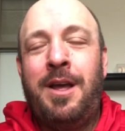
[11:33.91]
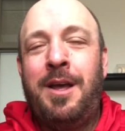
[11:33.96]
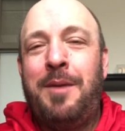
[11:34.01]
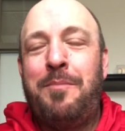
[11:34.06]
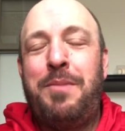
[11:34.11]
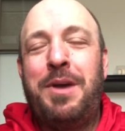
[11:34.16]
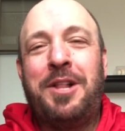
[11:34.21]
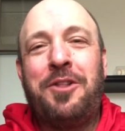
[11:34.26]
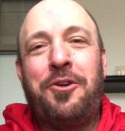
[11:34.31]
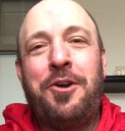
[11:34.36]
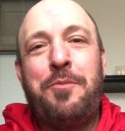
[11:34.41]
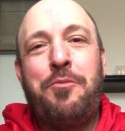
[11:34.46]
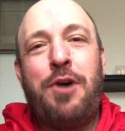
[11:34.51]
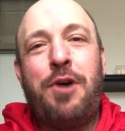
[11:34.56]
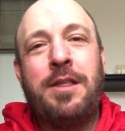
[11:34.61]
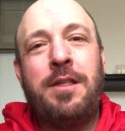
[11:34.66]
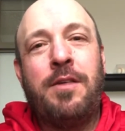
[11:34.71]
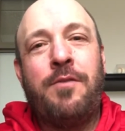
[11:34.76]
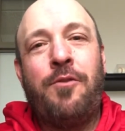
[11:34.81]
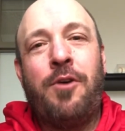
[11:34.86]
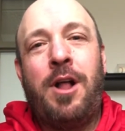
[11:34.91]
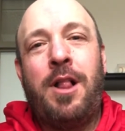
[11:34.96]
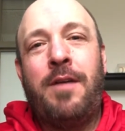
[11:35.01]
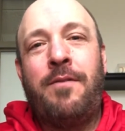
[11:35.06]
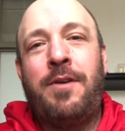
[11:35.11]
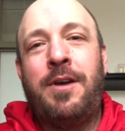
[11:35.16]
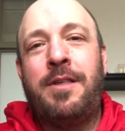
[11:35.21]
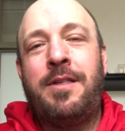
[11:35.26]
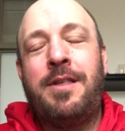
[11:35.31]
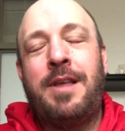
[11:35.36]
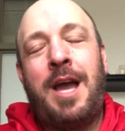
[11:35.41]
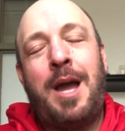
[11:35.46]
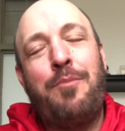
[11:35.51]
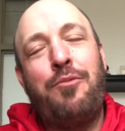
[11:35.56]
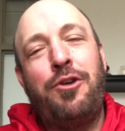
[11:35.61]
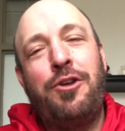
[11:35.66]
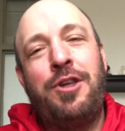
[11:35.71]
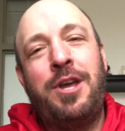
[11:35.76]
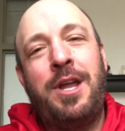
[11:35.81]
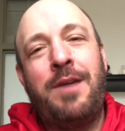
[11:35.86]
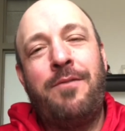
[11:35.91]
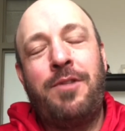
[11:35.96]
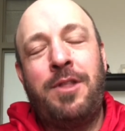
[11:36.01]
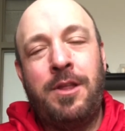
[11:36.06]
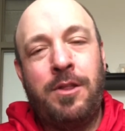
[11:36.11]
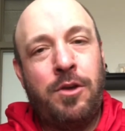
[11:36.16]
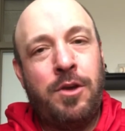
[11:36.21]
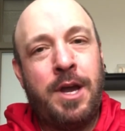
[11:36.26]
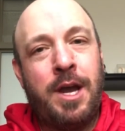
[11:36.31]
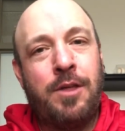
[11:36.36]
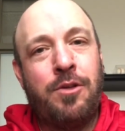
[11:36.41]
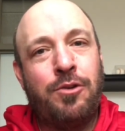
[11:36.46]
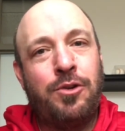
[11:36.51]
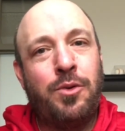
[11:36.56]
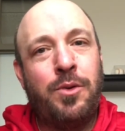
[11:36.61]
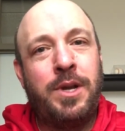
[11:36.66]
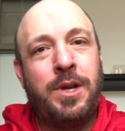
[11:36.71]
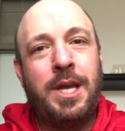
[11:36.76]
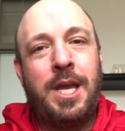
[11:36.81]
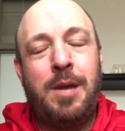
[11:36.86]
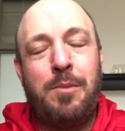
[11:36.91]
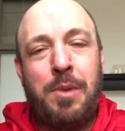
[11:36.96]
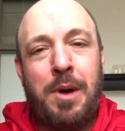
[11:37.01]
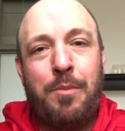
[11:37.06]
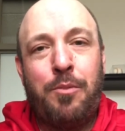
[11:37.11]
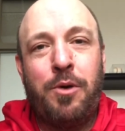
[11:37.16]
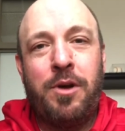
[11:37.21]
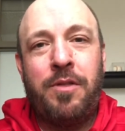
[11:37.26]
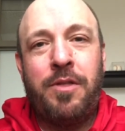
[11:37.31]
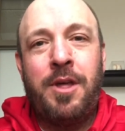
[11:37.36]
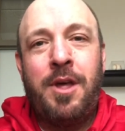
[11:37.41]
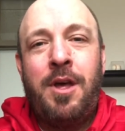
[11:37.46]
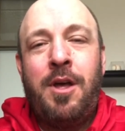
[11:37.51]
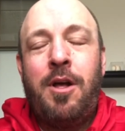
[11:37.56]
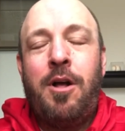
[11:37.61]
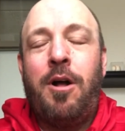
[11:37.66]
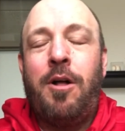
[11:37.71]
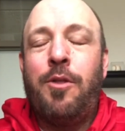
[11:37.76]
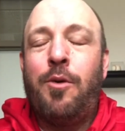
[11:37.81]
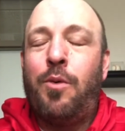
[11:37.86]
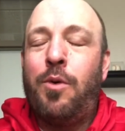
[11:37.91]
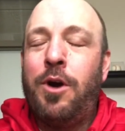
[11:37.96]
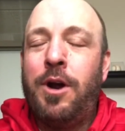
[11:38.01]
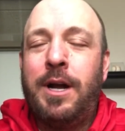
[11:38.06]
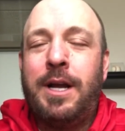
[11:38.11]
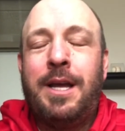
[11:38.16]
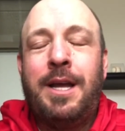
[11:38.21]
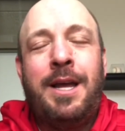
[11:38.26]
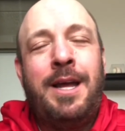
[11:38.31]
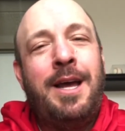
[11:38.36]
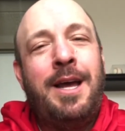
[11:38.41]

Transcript: Big learning process for all of us. I appreciate everything that you guys are doing to keep up with all the work.